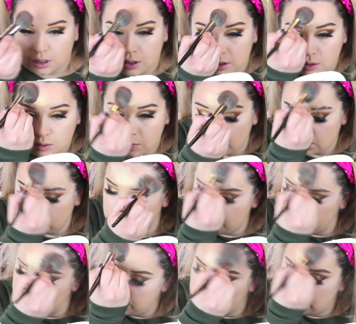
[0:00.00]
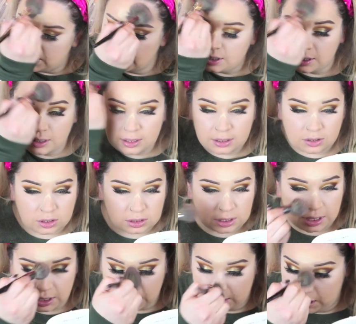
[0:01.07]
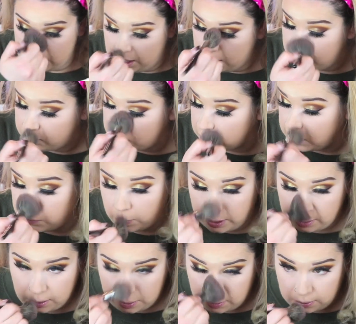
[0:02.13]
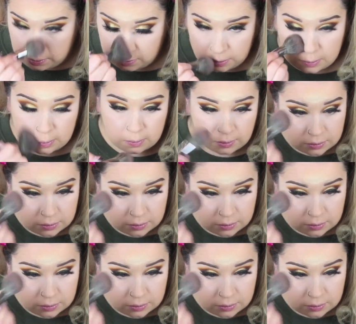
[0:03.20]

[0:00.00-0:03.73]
gonna do one on my forehead, just get it everywhere.